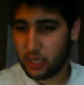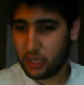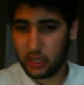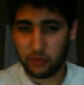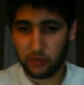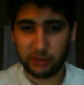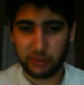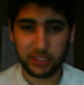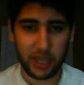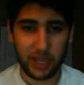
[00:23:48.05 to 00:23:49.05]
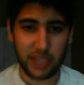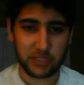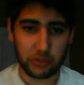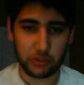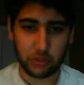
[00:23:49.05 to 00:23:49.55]
When I was in high
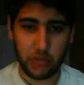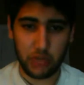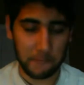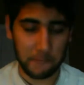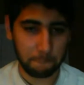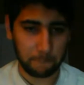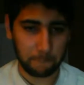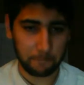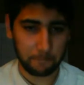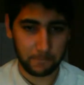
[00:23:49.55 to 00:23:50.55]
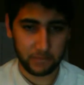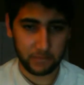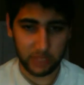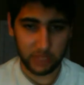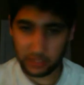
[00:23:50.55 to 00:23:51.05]
school,
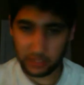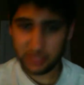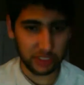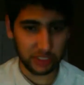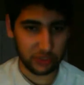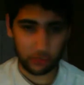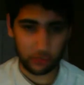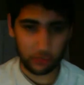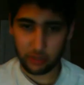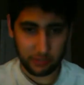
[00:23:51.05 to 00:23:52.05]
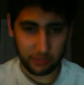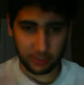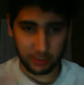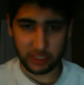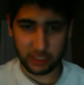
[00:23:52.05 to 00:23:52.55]
and this is mostly a story.
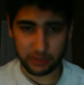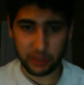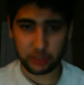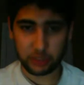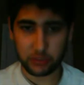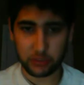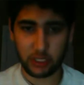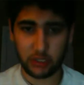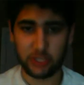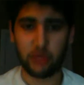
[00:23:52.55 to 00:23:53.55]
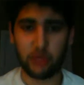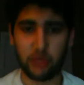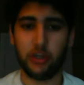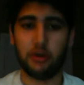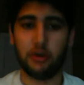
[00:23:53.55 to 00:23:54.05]
This video is mostly a story
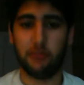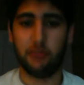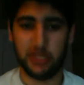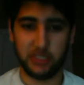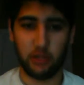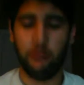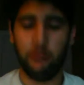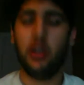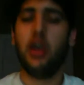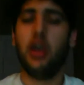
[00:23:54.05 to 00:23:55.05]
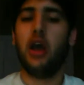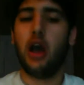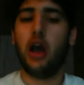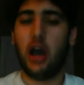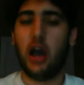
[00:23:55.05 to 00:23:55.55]
about myself.
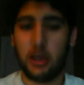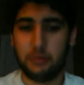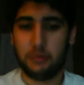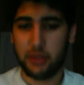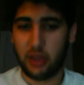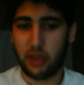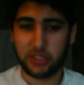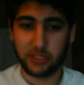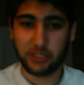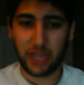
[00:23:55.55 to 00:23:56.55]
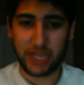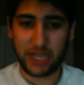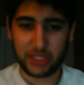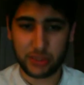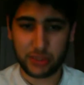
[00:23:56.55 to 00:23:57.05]
I was in high
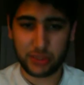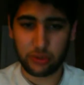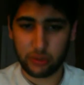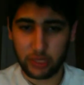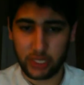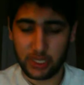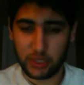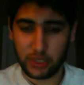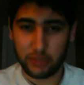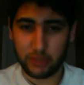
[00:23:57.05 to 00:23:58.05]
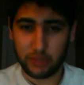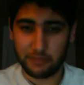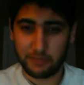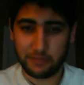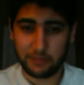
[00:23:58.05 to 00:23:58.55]
school, and
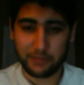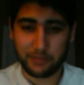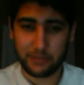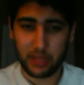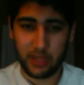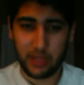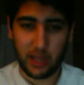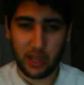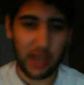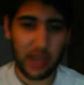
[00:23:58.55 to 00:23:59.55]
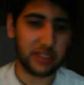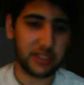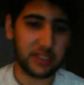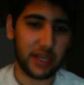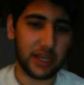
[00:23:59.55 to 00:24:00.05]
I
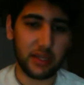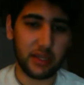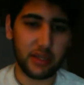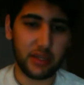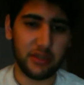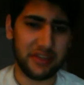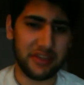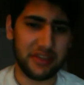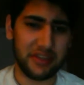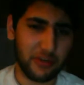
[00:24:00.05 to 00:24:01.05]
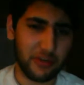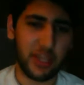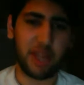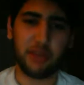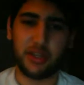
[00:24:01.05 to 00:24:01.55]
decided in 11th grade
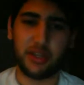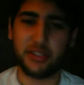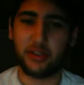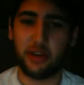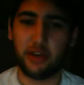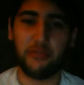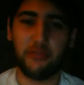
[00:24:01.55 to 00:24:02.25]
I'm gonna start